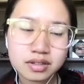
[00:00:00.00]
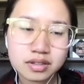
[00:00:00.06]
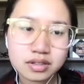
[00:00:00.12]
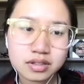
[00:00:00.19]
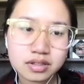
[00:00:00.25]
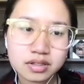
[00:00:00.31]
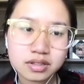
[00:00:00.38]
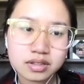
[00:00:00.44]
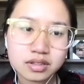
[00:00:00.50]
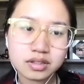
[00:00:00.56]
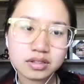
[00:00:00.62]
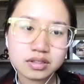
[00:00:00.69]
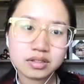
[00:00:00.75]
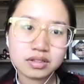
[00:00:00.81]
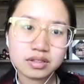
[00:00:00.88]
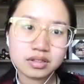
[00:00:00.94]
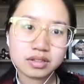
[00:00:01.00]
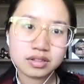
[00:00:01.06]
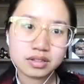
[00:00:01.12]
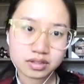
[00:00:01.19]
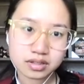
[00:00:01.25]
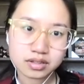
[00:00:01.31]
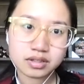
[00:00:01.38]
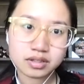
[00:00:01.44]

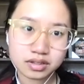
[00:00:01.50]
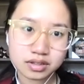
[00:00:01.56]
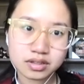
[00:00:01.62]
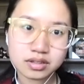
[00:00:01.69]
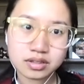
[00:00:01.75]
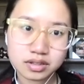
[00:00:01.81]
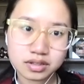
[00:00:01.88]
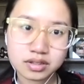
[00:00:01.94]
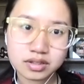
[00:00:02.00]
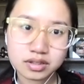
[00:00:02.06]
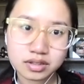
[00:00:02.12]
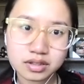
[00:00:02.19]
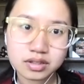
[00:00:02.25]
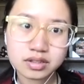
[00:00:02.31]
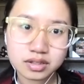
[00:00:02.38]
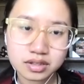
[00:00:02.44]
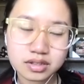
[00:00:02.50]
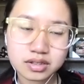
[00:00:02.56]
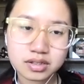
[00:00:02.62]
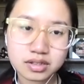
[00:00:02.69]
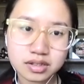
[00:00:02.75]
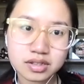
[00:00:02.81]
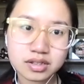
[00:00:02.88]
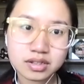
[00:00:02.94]

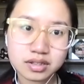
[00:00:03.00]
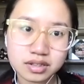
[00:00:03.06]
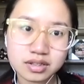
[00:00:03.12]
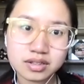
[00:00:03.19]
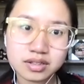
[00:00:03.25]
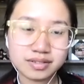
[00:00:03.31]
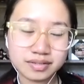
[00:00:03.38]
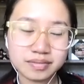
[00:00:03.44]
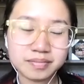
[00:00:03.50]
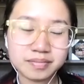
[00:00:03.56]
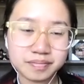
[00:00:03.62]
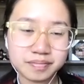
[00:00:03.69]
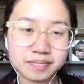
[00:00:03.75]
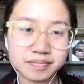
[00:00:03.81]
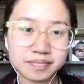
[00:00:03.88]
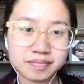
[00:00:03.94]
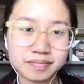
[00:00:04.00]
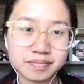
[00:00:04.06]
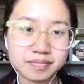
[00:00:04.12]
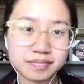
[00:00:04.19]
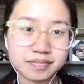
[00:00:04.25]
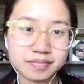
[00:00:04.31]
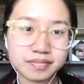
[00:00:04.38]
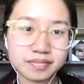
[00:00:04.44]

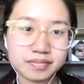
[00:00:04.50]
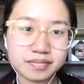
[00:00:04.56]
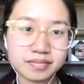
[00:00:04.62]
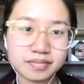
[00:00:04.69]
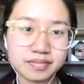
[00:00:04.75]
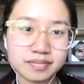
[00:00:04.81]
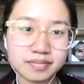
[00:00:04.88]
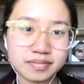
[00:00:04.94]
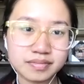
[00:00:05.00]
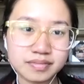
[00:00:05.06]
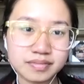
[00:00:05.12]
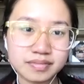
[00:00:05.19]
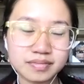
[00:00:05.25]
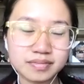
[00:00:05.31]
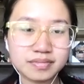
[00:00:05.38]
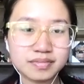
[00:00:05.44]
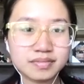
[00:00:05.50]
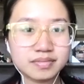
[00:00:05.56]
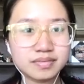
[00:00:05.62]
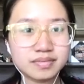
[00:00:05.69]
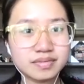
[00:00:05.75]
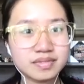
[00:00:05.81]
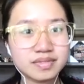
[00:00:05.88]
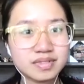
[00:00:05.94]

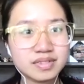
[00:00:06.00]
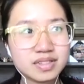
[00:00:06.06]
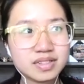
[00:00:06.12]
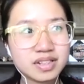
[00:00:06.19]
This person isn't speaking.